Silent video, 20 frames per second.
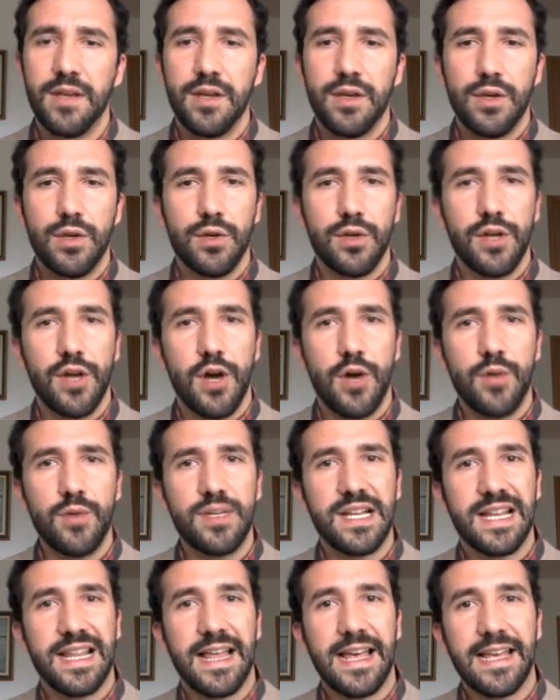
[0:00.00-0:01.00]
You know
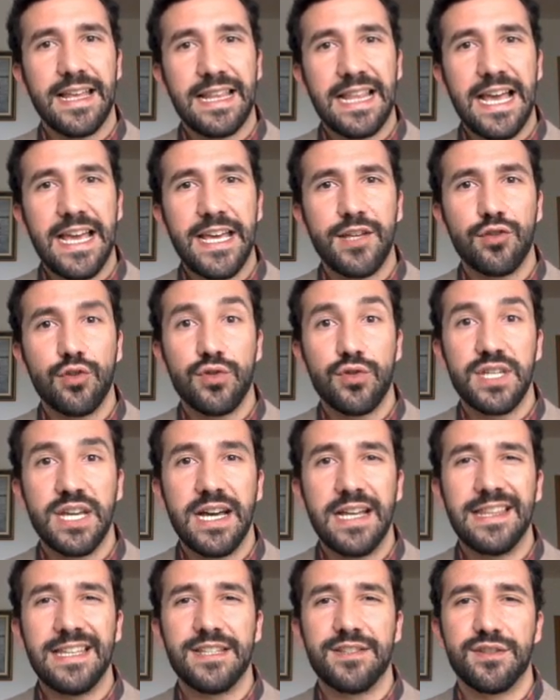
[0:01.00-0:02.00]
that I like to
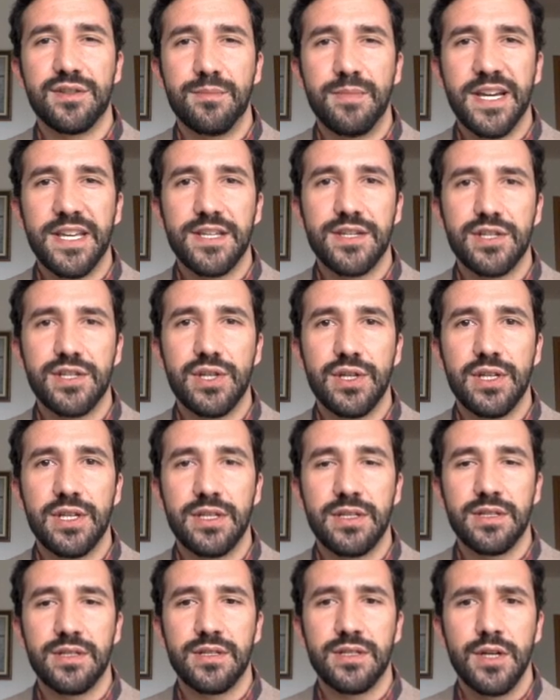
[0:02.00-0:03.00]
challenge my
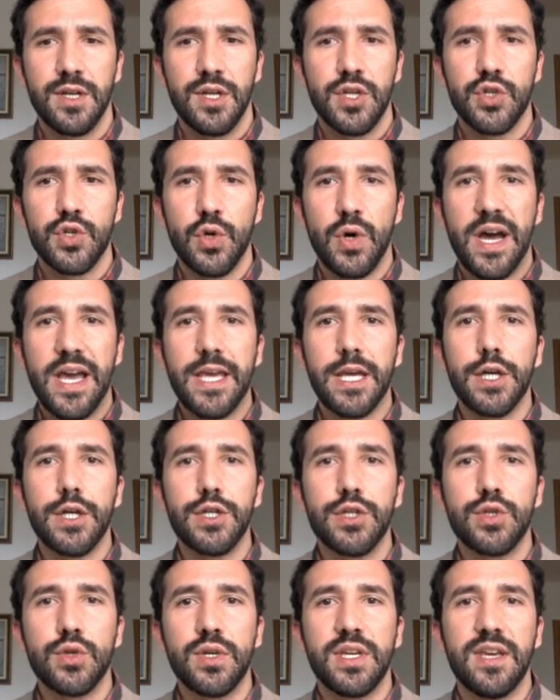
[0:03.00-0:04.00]
students, so I'm
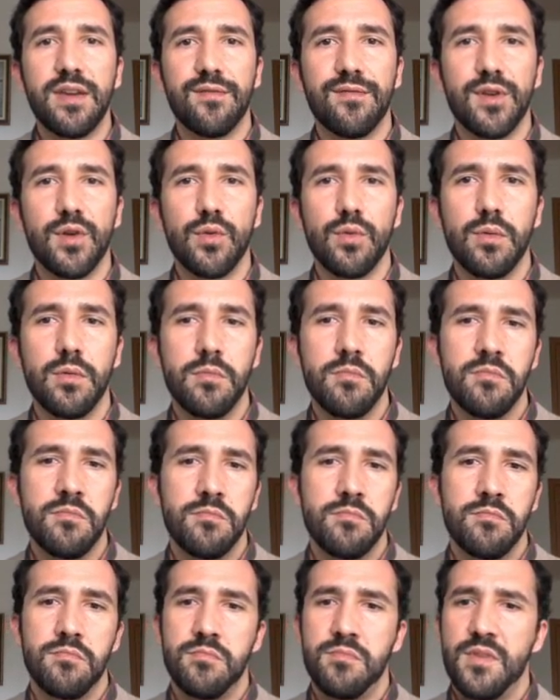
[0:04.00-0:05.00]
going to give you
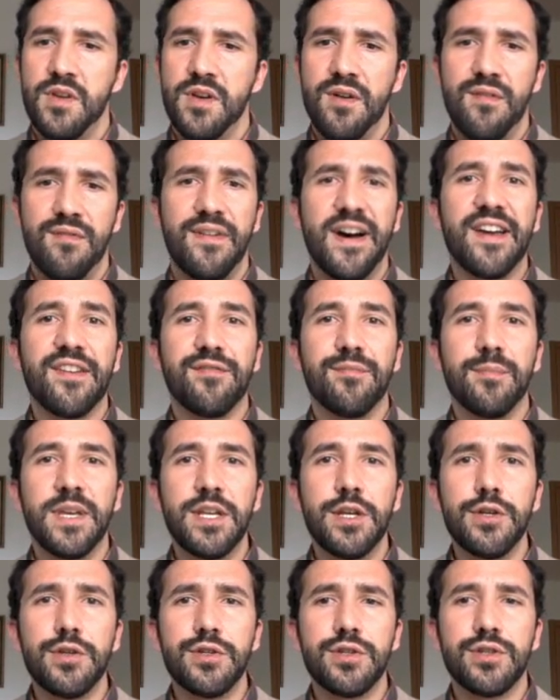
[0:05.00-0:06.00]
5
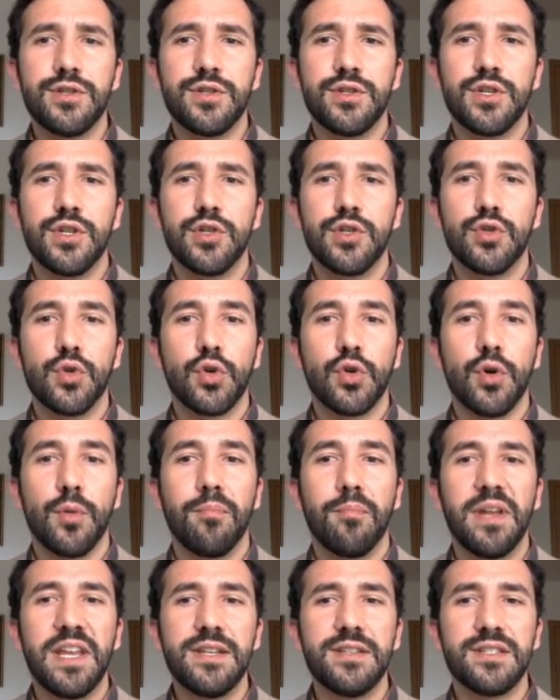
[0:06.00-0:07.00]
minutes to
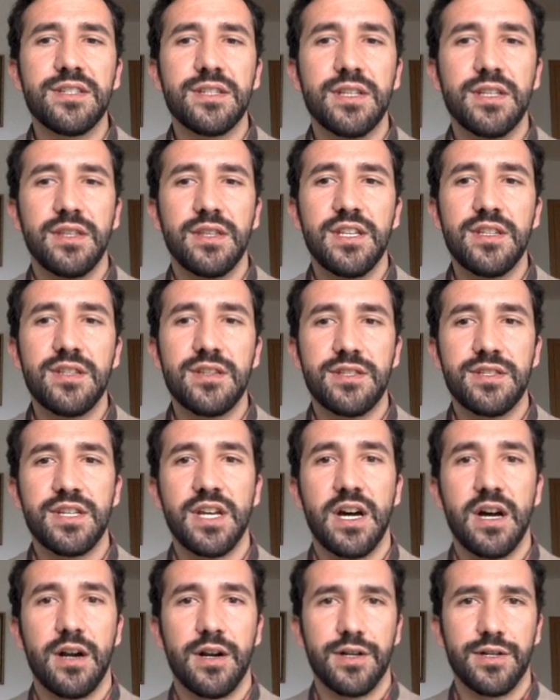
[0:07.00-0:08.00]
complete this
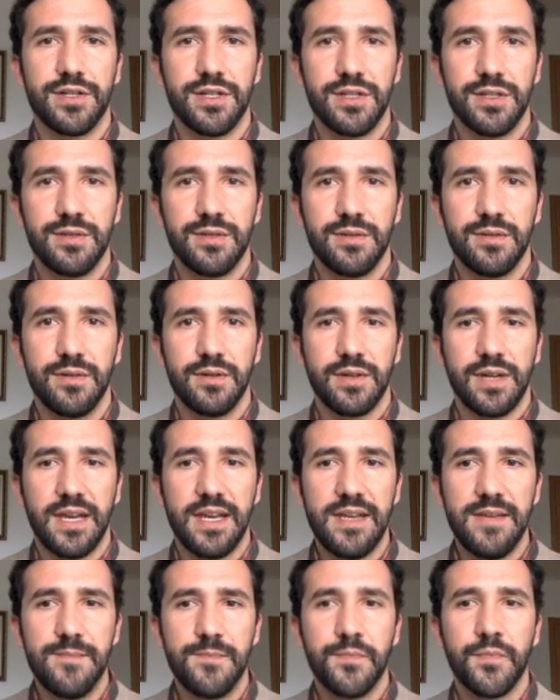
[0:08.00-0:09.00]
chart,
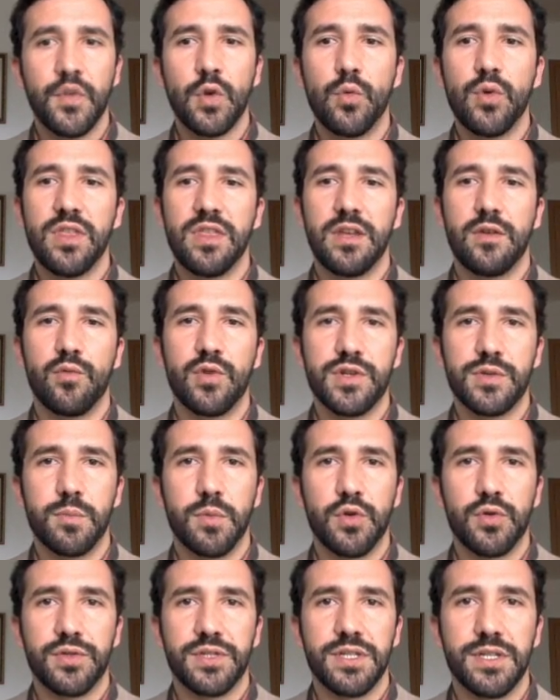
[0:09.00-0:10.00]
okay, with a
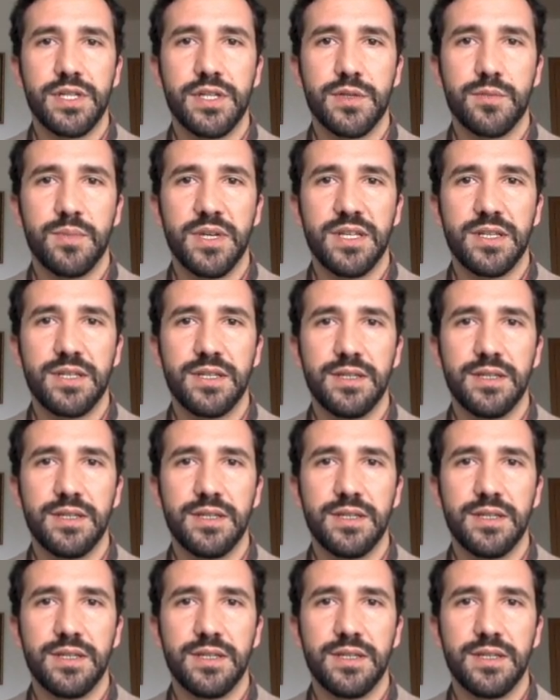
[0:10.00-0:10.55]
reported speech.